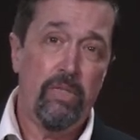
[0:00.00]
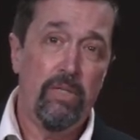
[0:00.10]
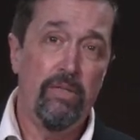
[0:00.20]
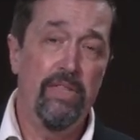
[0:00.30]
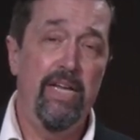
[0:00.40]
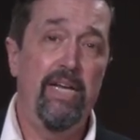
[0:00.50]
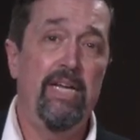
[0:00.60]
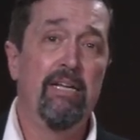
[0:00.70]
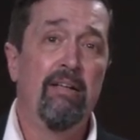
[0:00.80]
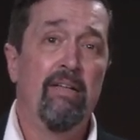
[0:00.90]

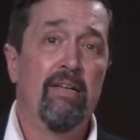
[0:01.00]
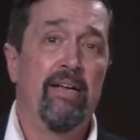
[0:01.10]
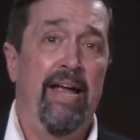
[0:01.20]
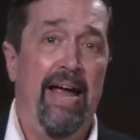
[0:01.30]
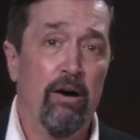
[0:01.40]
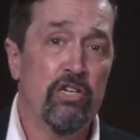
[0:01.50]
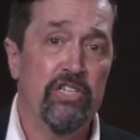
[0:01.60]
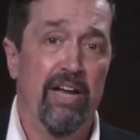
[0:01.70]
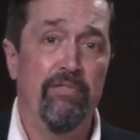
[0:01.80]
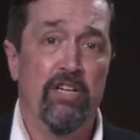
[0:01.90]
the
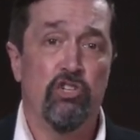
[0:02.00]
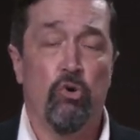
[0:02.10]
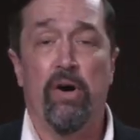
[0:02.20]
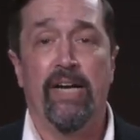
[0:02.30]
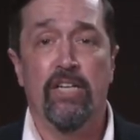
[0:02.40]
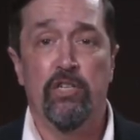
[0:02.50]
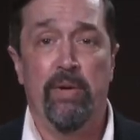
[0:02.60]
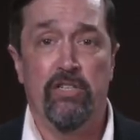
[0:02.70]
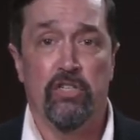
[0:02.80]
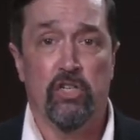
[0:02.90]
heresy of Nestorianism,
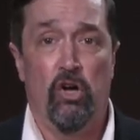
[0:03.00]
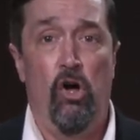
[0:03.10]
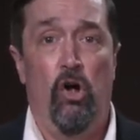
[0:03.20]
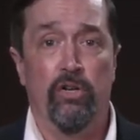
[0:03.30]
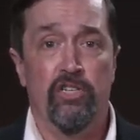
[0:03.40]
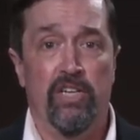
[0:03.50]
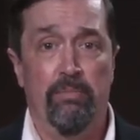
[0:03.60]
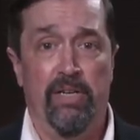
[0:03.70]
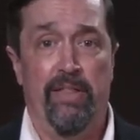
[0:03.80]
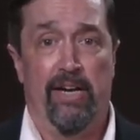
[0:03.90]
as it's called, is
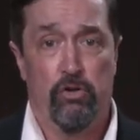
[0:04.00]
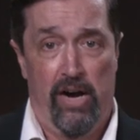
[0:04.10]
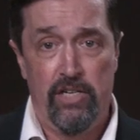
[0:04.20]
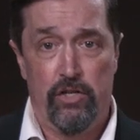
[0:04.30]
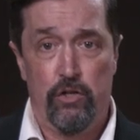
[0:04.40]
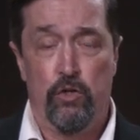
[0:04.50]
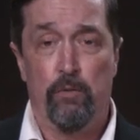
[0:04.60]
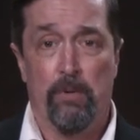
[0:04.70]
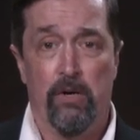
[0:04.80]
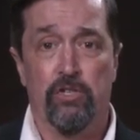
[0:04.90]
simply that Christ is two
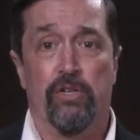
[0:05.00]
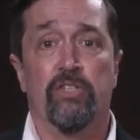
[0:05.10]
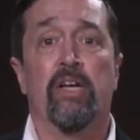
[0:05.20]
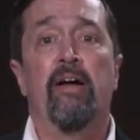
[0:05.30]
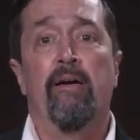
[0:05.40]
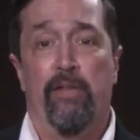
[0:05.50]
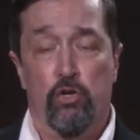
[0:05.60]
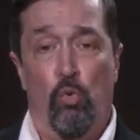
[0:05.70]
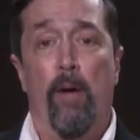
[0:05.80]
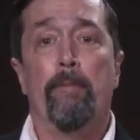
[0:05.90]
persons. There's
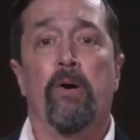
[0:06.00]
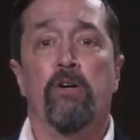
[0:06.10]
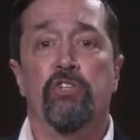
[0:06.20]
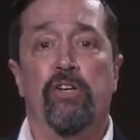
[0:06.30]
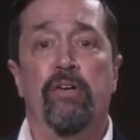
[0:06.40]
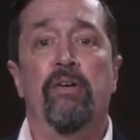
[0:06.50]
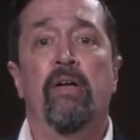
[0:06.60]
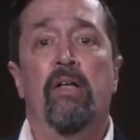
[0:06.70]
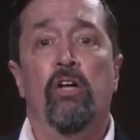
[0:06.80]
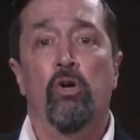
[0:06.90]
one person
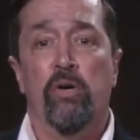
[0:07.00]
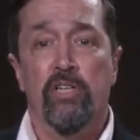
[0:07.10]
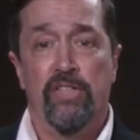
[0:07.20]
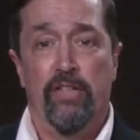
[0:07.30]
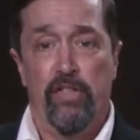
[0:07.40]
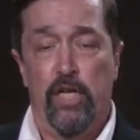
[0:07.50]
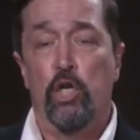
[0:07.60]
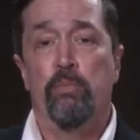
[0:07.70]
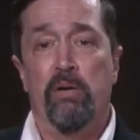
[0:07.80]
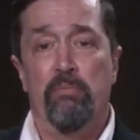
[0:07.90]
who is the, the
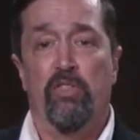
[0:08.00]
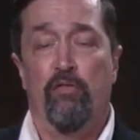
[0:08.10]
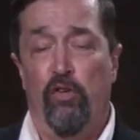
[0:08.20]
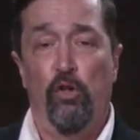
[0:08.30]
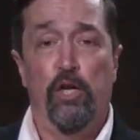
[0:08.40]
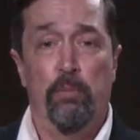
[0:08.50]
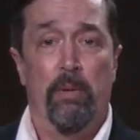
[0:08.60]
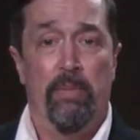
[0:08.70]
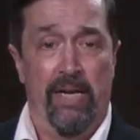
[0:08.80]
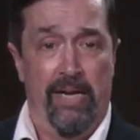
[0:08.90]
human, the full
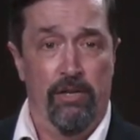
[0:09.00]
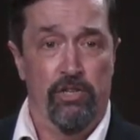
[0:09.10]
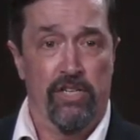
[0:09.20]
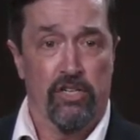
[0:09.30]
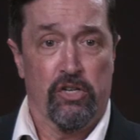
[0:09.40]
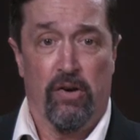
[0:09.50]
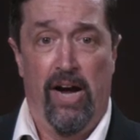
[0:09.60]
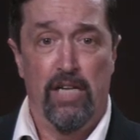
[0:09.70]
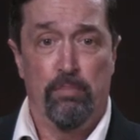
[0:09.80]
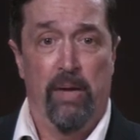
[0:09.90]
human being, Jesus
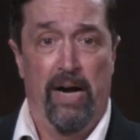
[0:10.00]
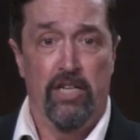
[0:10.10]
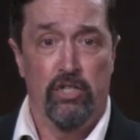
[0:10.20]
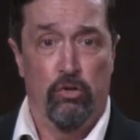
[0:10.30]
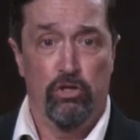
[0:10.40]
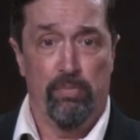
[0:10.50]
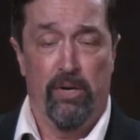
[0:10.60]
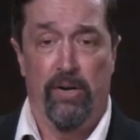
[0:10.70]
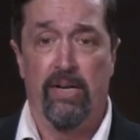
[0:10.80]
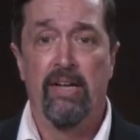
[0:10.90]
Christ, body, soul,
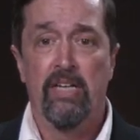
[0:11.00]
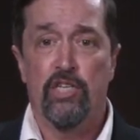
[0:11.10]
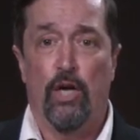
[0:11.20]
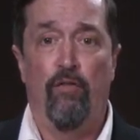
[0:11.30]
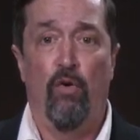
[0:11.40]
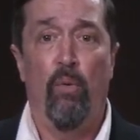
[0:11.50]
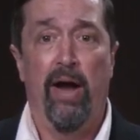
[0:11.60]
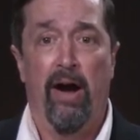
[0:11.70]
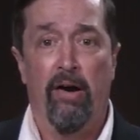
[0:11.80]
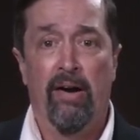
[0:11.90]
spirit, self
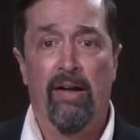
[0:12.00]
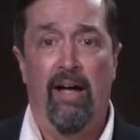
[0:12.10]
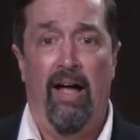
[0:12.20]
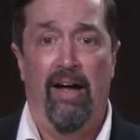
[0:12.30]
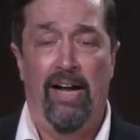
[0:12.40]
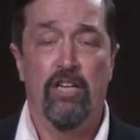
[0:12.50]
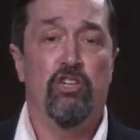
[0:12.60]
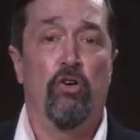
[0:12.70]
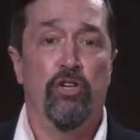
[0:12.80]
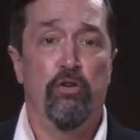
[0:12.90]
aware uh, in his
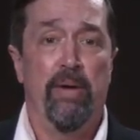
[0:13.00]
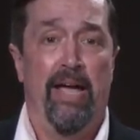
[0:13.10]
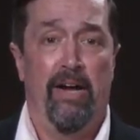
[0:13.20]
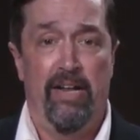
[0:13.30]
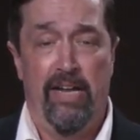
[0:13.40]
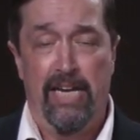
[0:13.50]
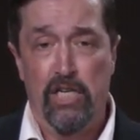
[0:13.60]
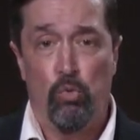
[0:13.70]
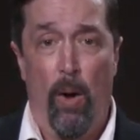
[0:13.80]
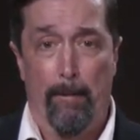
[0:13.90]
own humanity.
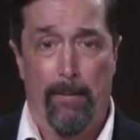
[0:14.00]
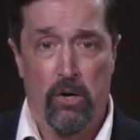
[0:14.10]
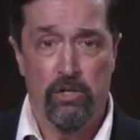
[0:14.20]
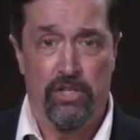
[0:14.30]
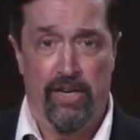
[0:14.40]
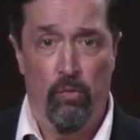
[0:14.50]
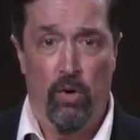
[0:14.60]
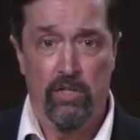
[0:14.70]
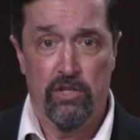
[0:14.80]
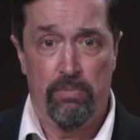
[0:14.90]
He's one person and
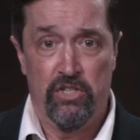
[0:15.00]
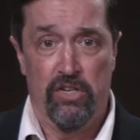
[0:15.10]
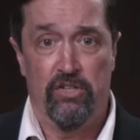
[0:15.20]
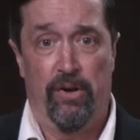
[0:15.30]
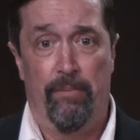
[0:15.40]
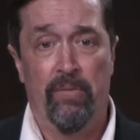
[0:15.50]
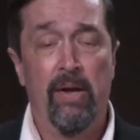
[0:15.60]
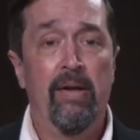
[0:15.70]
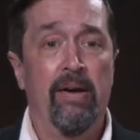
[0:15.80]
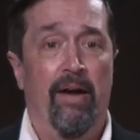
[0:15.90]
one subsistent.
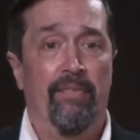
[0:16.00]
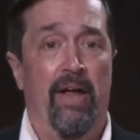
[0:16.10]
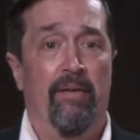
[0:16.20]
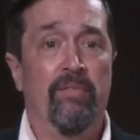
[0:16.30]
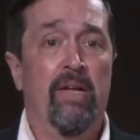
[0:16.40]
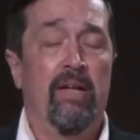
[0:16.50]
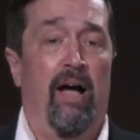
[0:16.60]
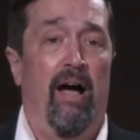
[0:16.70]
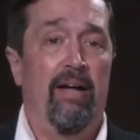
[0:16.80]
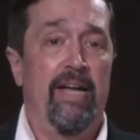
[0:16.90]
And then
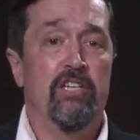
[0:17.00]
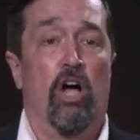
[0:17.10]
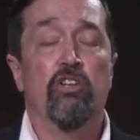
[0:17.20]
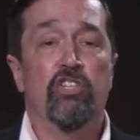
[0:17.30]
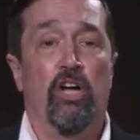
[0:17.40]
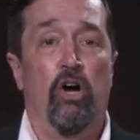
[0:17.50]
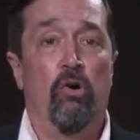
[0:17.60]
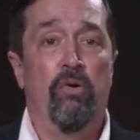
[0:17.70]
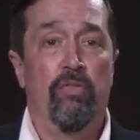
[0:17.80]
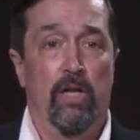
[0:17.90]
uh, he's
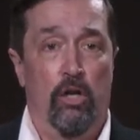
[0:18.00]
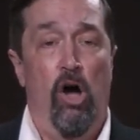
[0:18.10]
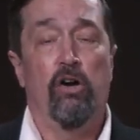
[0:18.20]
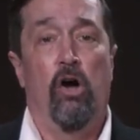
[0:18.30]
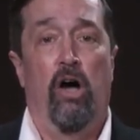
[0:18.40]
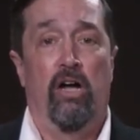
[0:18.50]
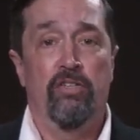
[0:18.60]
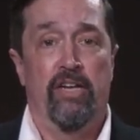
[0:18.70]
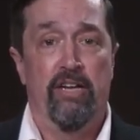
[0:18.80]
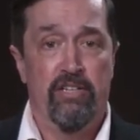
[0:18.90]
also, the
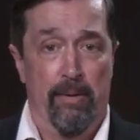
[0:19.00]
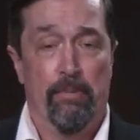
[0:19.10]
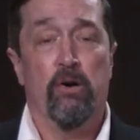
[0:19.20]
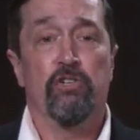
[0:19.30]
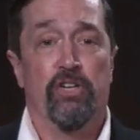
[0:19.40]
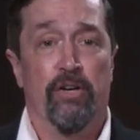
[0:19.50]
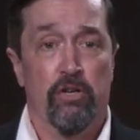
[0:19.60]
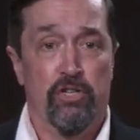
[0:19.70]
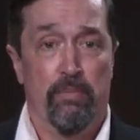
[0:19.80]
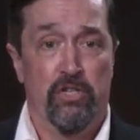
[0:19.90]
Logos is a person or
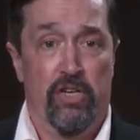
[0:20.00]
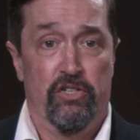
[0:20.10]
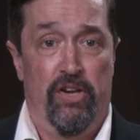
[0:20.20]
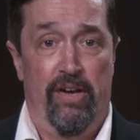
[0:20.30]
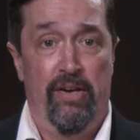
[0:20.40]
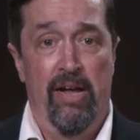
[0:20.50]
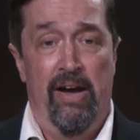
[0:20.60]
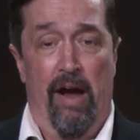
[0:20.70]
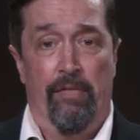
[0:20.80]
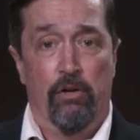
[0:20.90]
subsistent,
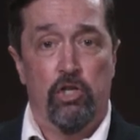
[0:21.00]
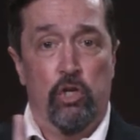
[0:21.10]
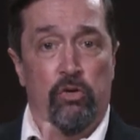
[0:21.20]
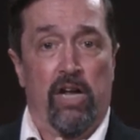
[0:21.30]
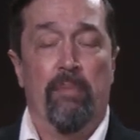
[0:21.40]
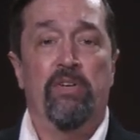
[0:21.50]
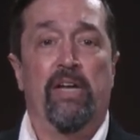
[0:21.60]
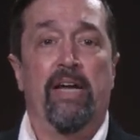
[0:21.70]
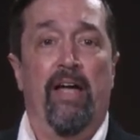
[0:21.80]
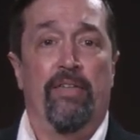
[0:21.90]
and those two come
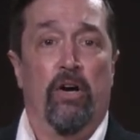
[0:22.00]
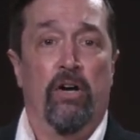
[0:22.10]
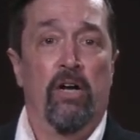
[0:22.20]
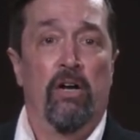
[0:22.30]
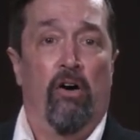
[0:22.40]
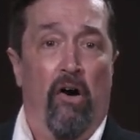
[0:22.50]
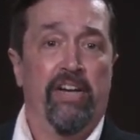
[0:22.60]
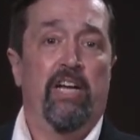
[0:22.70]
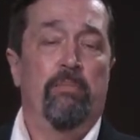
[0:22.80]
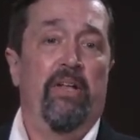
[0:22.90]
together,
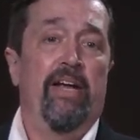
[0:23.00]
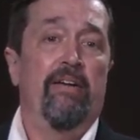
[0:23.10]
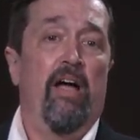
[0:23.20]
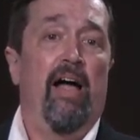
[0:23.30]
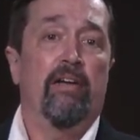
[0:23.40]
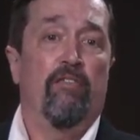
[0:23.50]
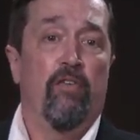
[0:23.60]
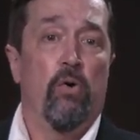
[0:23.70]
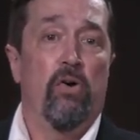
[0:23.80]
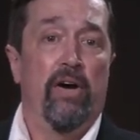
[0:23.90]
arguably not
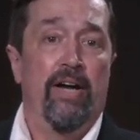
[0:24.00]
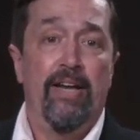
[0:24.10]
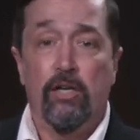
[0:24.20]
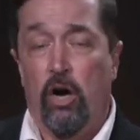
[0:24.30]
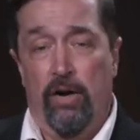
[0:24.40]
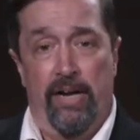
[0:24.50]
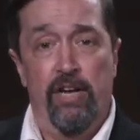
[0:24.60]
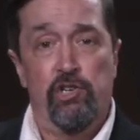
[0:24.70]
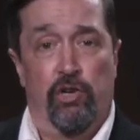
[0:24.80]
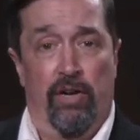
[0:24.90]
for an
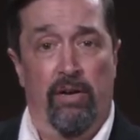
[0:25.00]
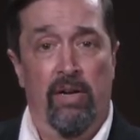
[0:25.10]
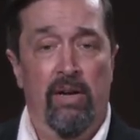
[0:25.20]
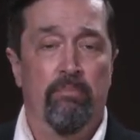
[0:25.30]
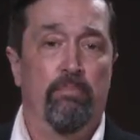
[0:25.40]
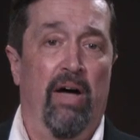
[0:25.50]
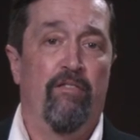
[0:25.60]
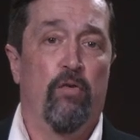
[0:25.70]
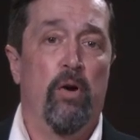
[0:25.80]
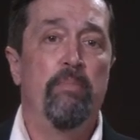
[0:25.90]
incarnation, but
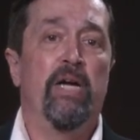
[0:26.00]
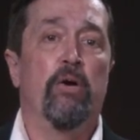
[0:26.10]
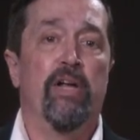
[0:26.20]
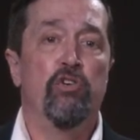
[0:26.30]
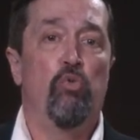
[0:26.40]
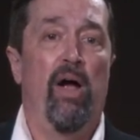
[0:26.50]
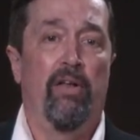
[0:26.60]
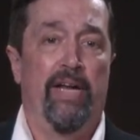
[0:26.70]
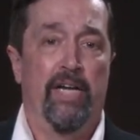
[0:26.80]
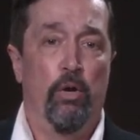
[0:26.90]
for a mere
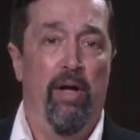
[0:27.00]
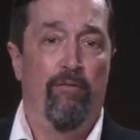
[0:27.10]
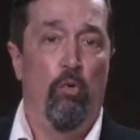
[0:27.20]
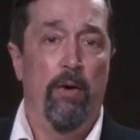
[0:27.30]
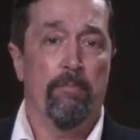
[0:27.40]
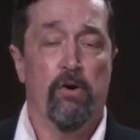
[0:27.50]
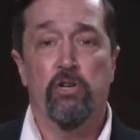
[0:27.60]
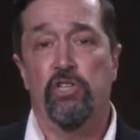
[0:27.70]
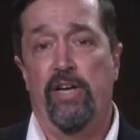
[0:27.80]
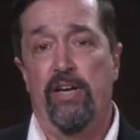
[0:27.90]
indwelling. You have one
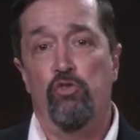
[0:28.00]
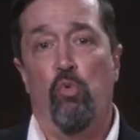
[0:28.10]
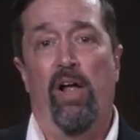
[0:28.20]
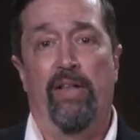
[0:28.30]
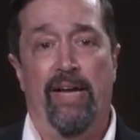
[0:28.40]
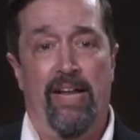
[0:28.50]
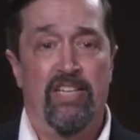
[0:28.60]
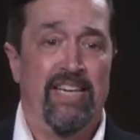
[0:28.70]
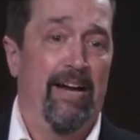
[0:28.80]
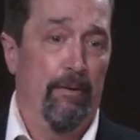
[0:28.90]
person indwelling a
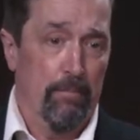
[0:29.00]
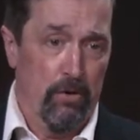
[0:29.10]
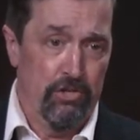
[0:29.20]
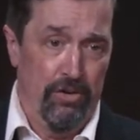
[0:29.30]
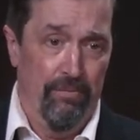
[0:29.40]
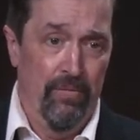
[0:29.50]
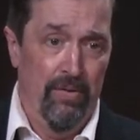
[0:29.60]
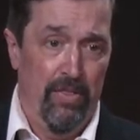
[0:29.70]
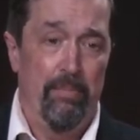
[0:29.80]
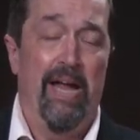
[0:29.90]
second person,
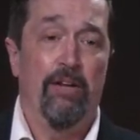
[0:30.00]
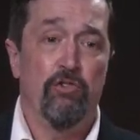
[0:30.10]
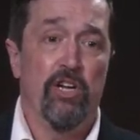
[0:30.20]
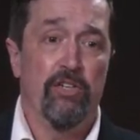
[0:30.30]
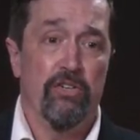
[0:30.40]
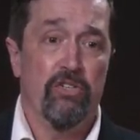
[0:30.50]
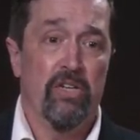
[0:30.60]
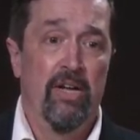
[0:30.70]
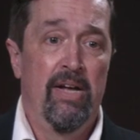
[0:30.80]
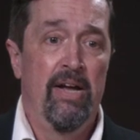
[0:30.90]
the man Jesus.
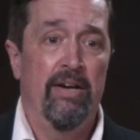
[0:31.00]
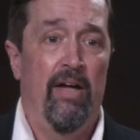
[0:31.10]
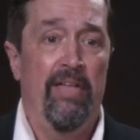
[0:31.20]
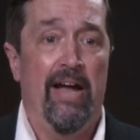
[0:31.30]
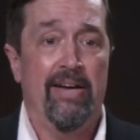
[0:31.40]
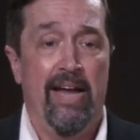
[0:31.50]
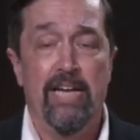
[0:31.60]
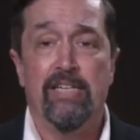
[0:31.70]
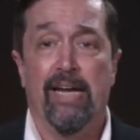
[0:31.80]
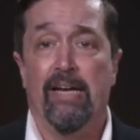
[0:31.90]
Now, in that
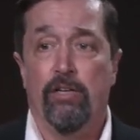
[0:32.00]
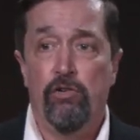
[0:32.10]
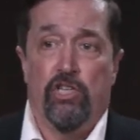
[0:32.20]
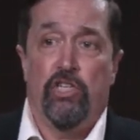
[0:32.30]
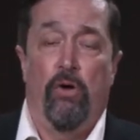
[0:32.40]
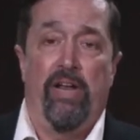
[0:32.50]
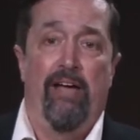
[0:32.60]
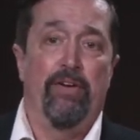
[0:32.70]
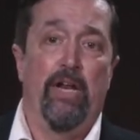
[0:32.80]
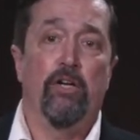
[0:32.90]
case, again, you just don't
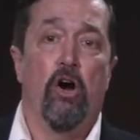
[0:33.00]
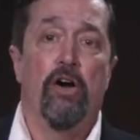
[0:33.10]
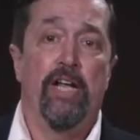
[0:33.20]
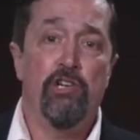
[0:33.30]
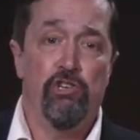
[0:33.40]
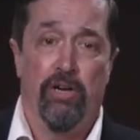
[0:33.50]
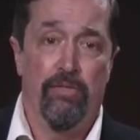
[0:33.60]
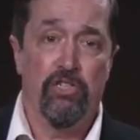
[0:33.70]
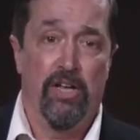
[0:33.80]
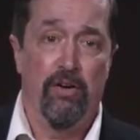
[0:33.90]
have an incarnation of
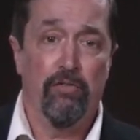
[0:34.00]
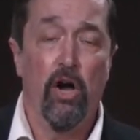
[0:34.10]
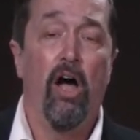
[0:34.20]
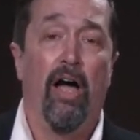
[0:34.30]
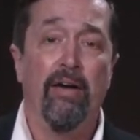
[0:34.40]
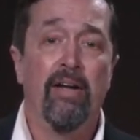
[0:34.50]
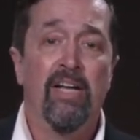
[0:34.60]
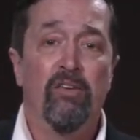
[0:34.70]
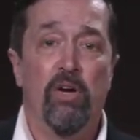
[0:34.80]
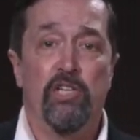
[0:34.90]
the Son of God.
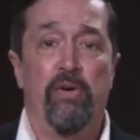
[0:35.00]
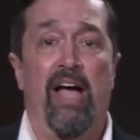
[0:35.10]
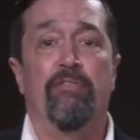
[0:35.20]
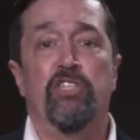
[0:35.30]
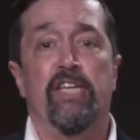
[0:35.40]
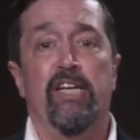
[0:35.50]
What you have is the